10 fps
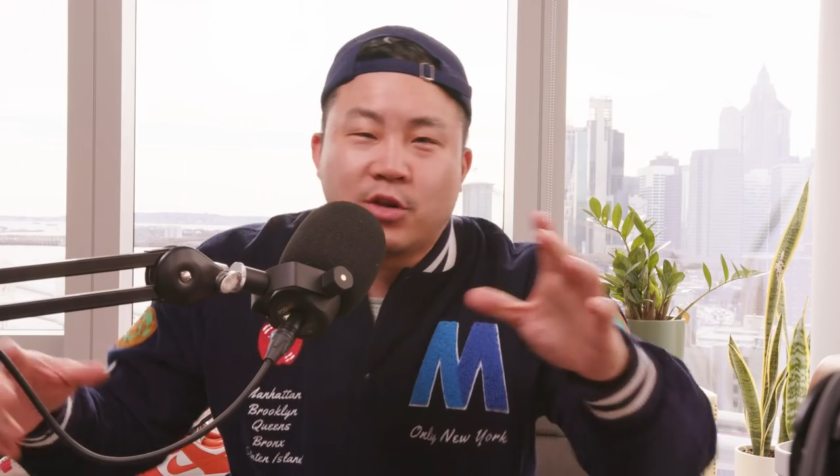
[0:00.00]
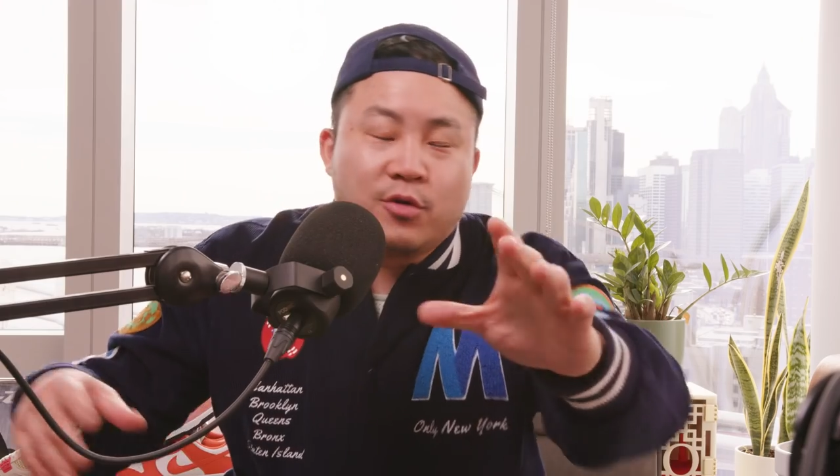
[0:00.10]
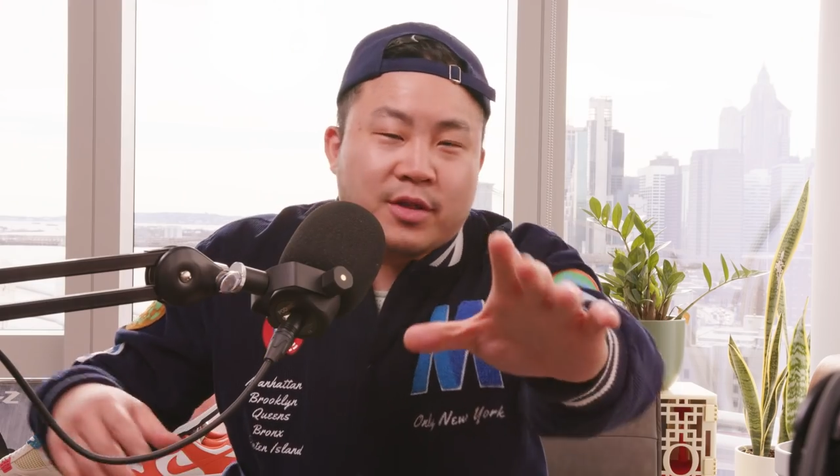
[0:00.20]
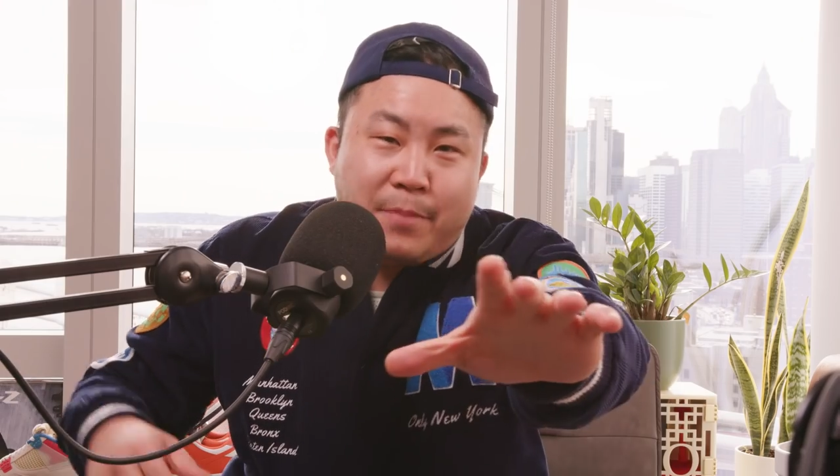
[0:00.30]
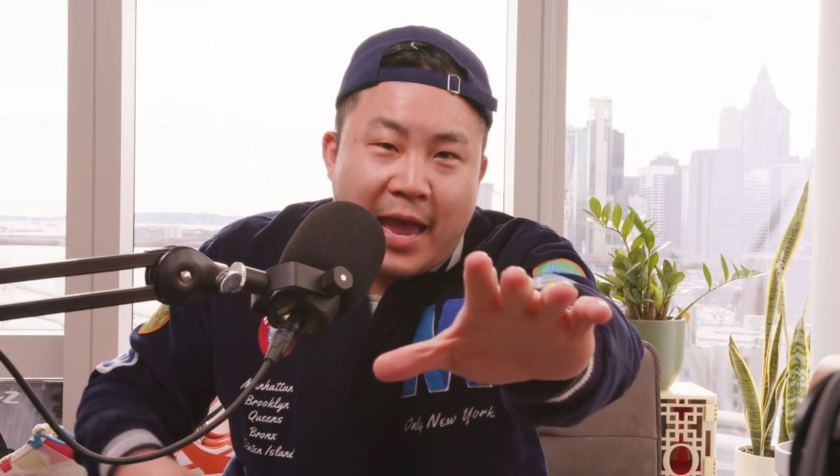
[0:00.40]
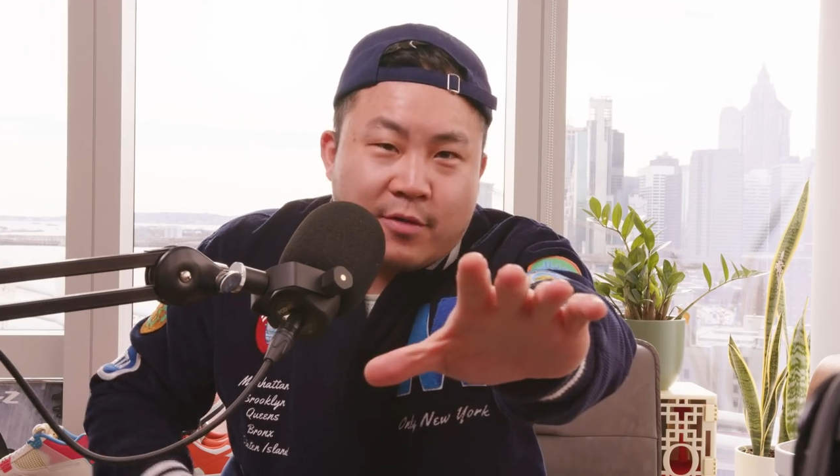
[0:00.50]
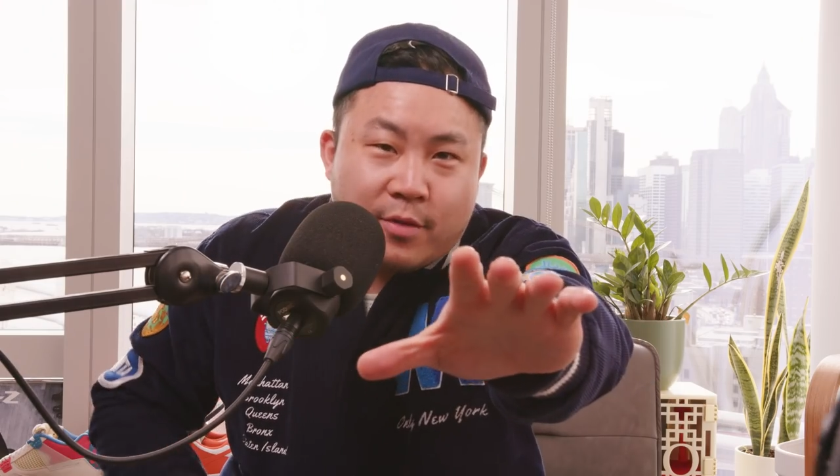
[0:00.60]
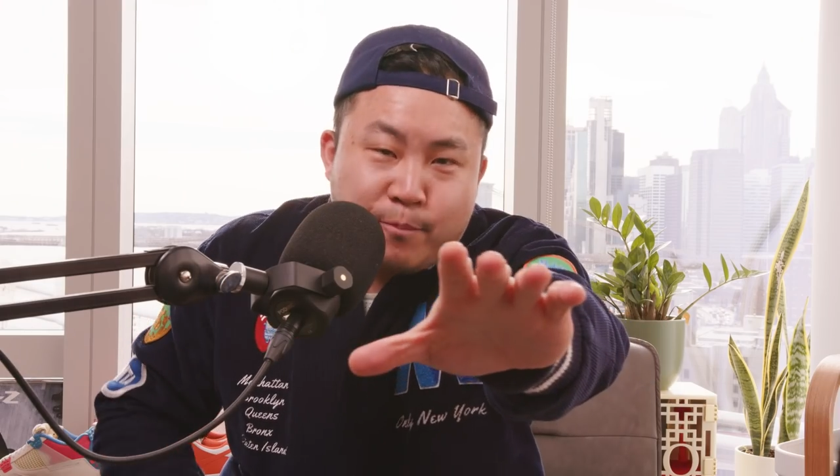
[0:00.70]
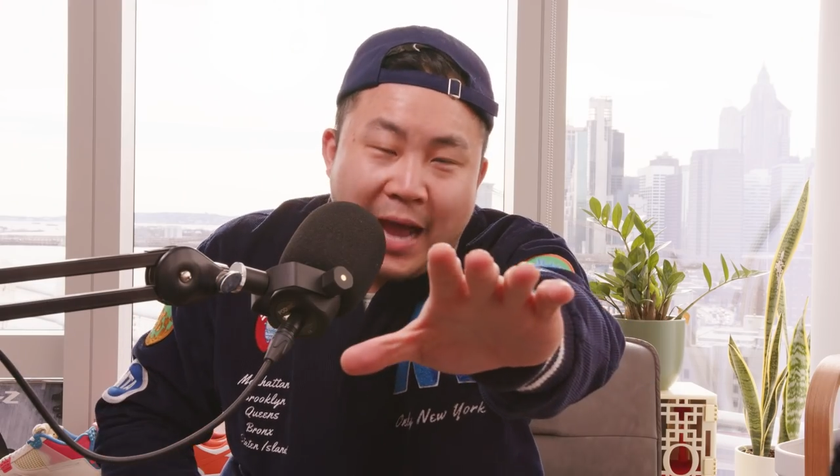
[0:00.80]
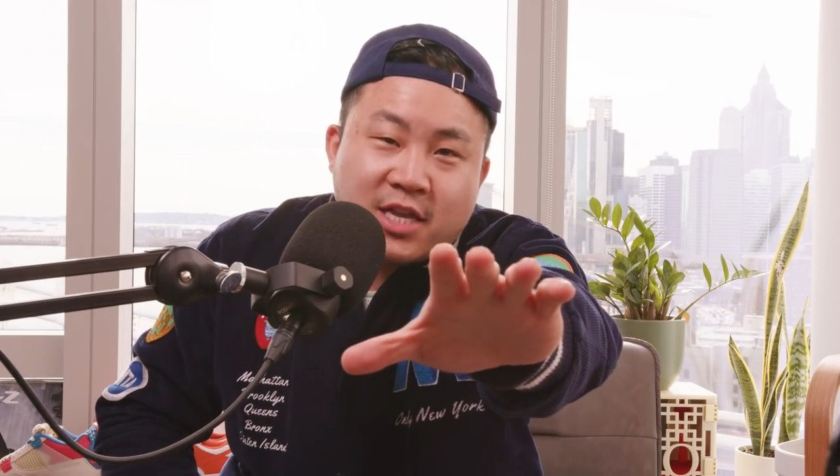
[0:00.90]
to do
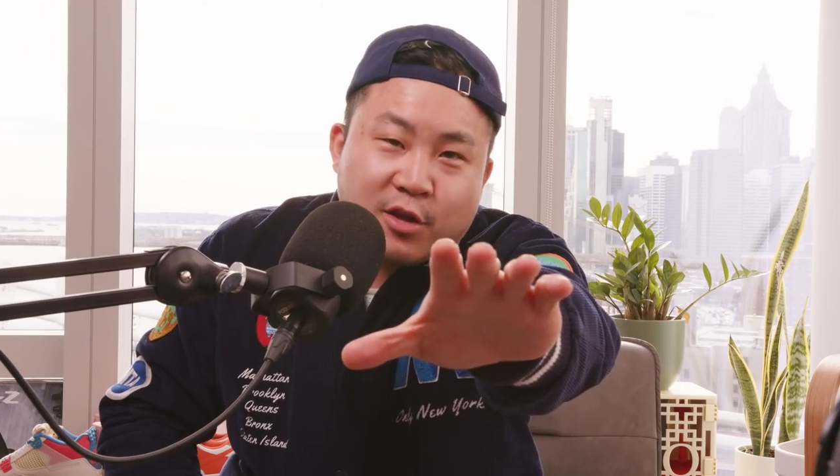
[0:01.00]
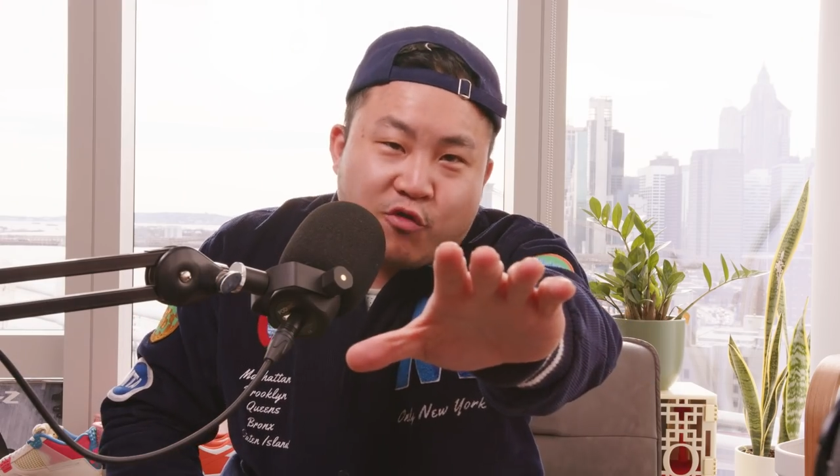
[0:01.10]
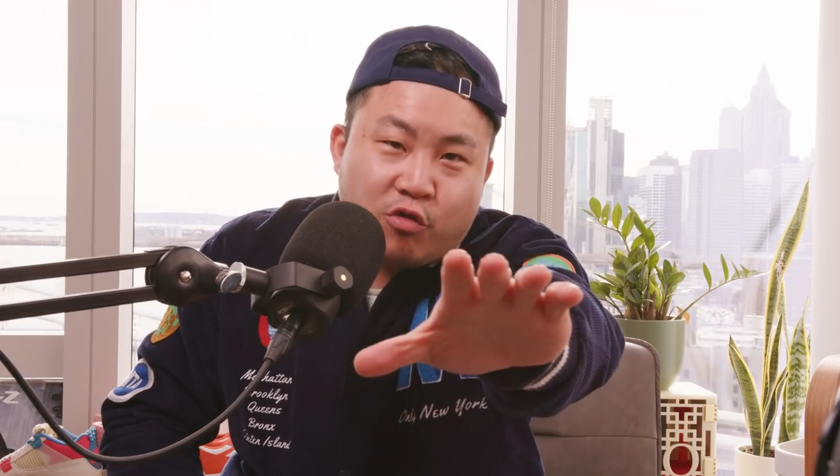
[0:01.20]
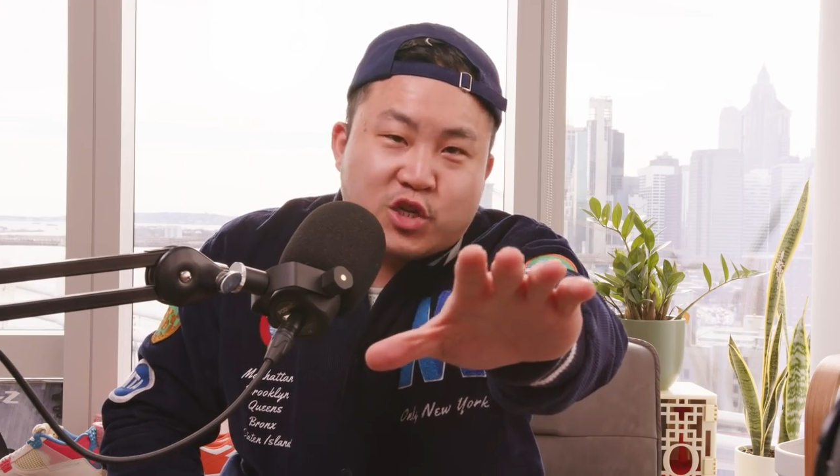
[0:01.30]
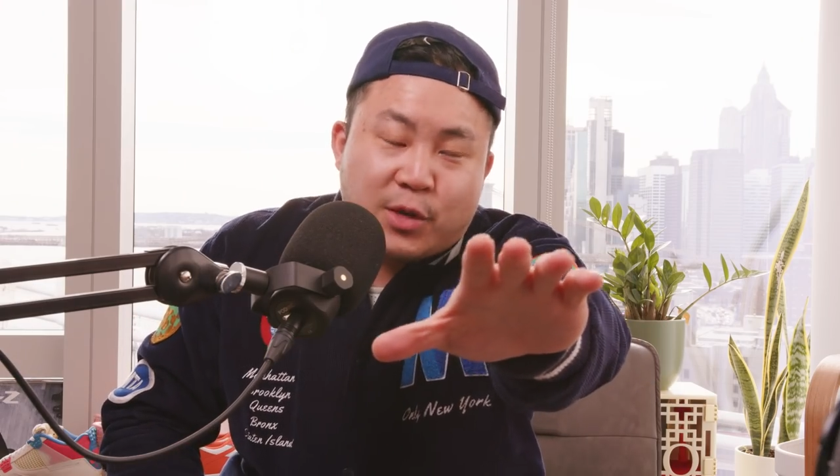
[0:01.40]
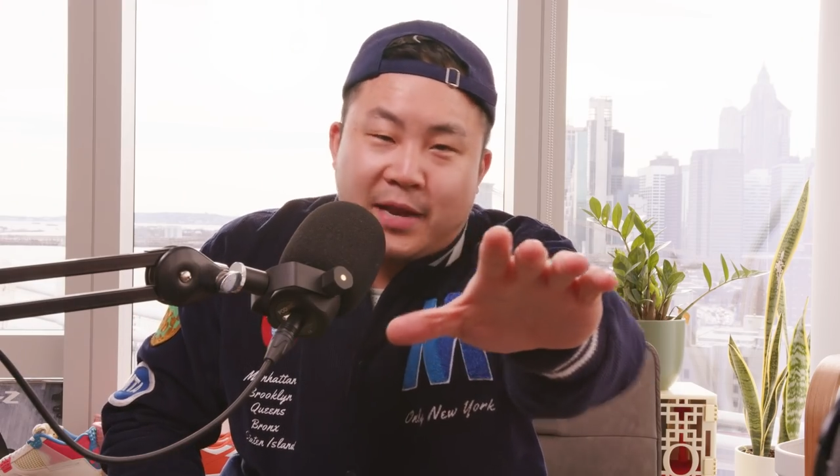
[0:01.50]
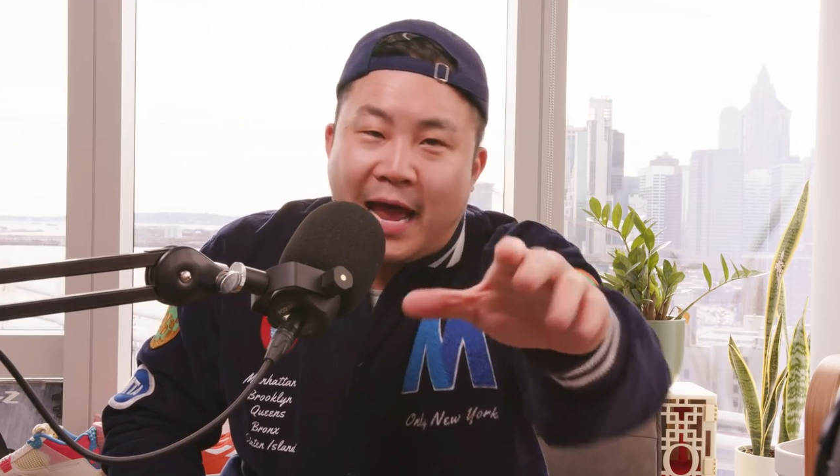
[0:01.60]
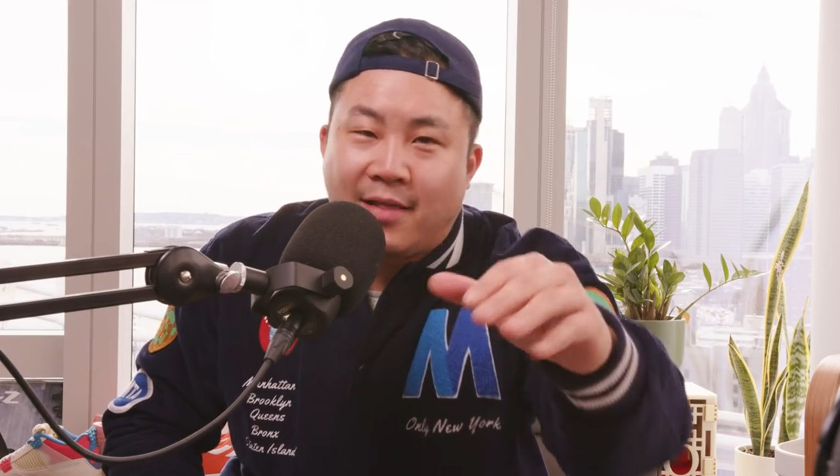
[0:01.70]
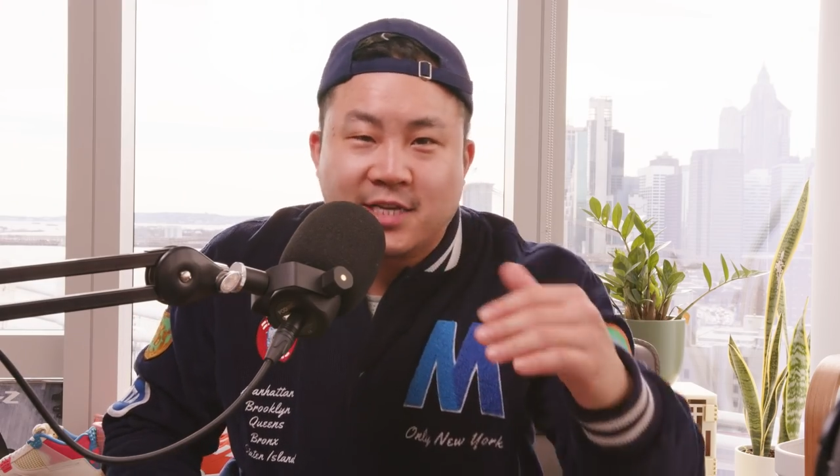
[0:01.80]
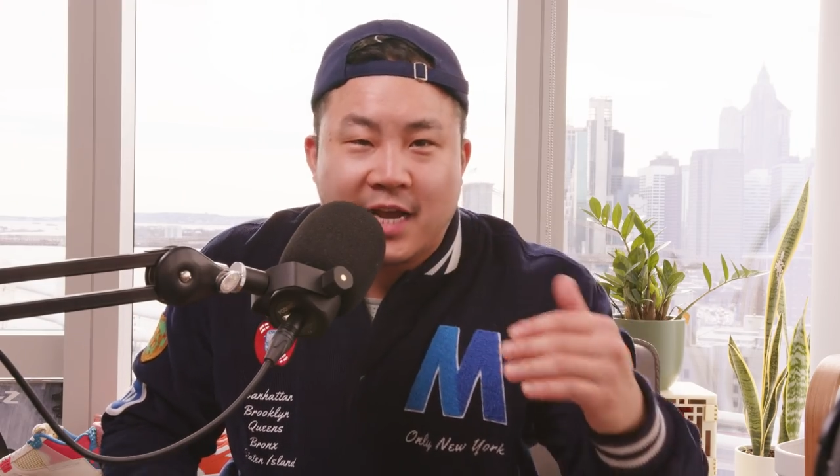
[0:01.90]
with, back to the cruise ship
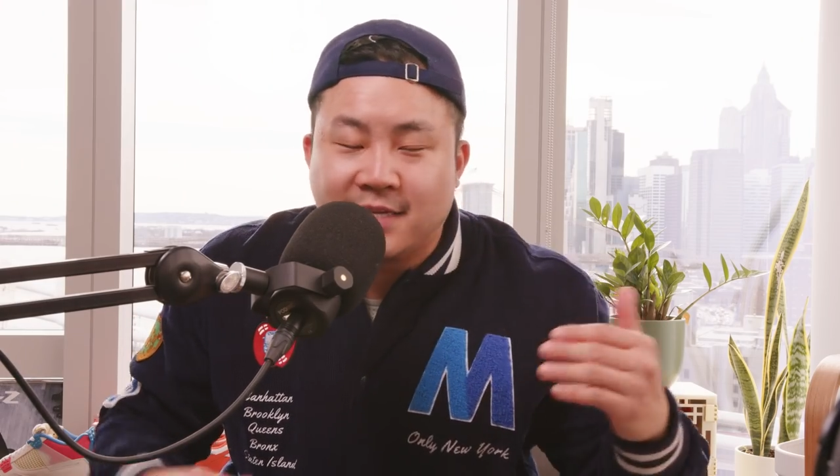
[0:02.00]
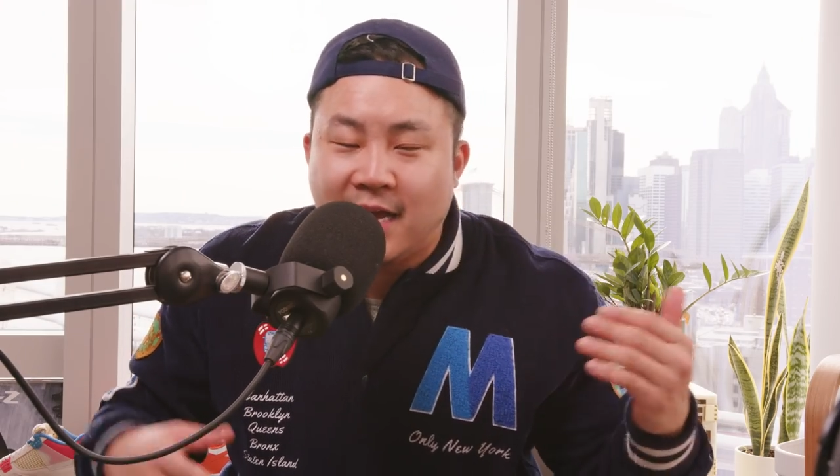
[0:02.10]
analogy, guys,